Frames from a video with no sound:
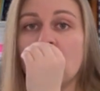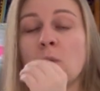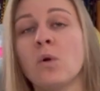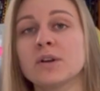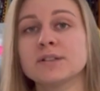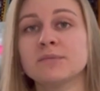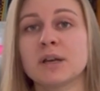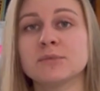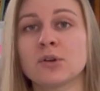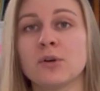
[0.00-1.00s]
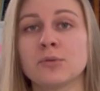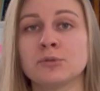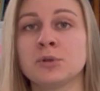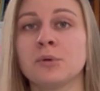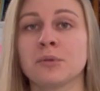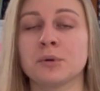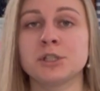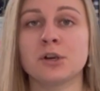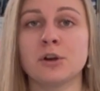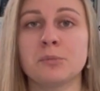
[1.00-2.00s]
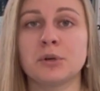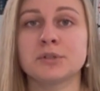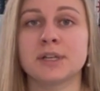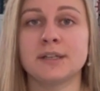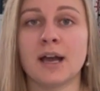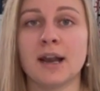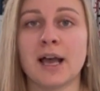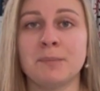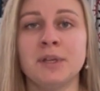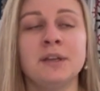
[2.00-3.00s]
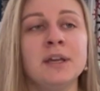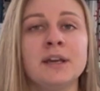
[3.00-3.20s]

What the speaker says: Or sometimes I'll go through 2 or 3 jar openers and it not happen,